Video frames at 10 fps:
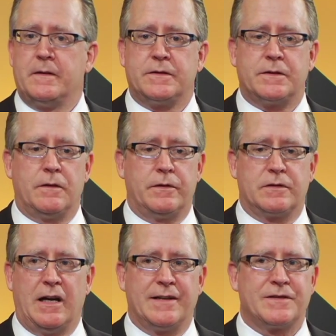So
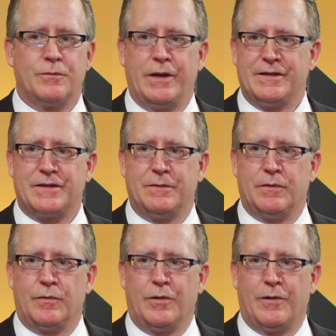there's lots of ways to
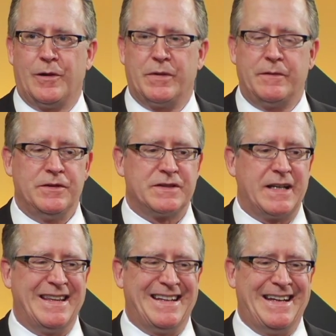reward, but if you
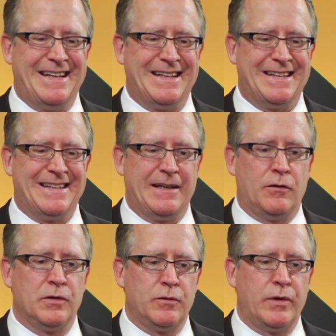say that the
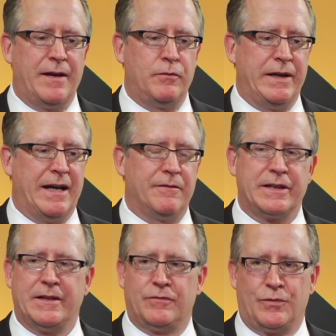only way we
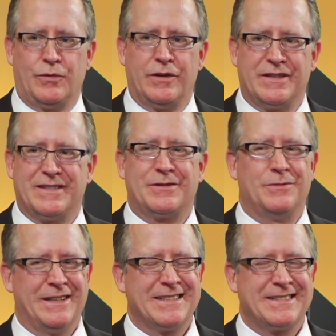ever give rewards is
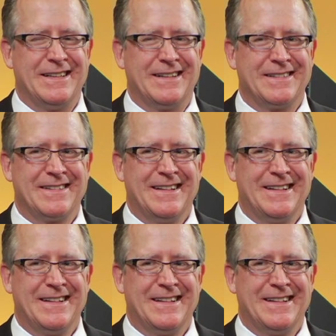through listings,